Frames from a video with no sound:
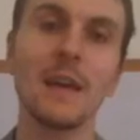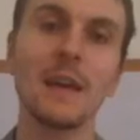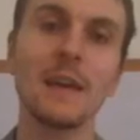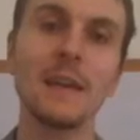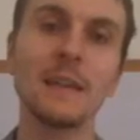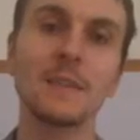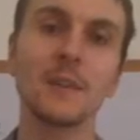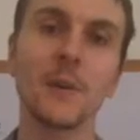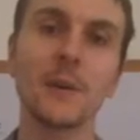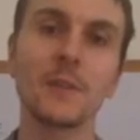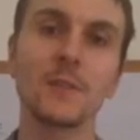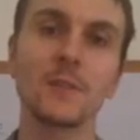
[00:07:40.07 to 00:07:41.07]
He's
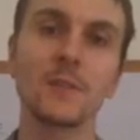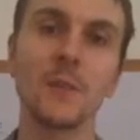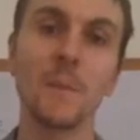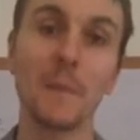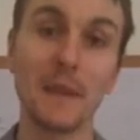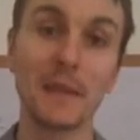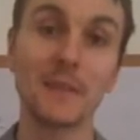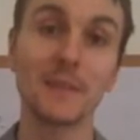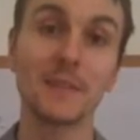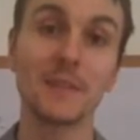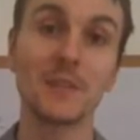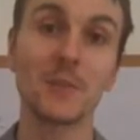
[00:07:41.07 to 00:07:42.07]
going to make the
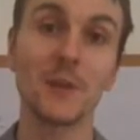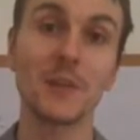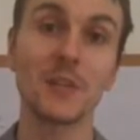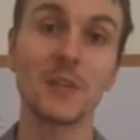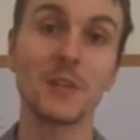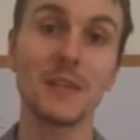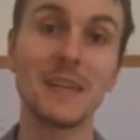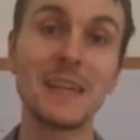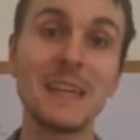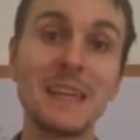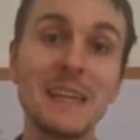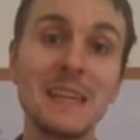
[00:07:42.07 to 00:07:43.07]
situation
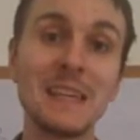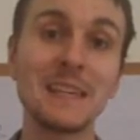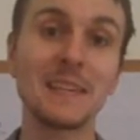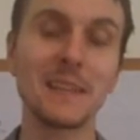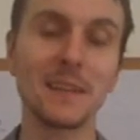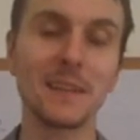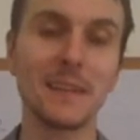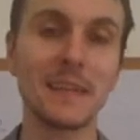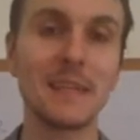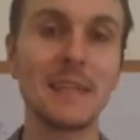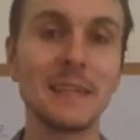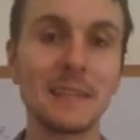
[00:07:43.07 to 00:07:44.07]
easier.
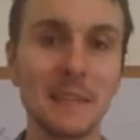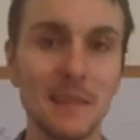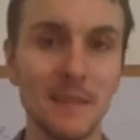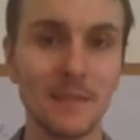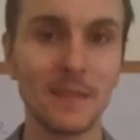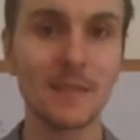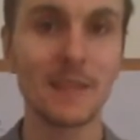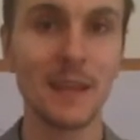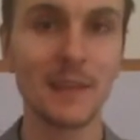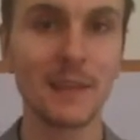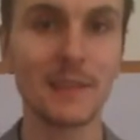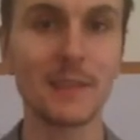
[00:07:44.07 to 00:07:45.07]
Easier is an
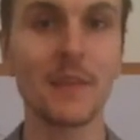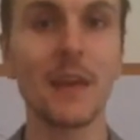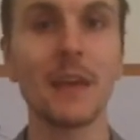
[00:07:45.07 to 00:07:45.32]
adjective.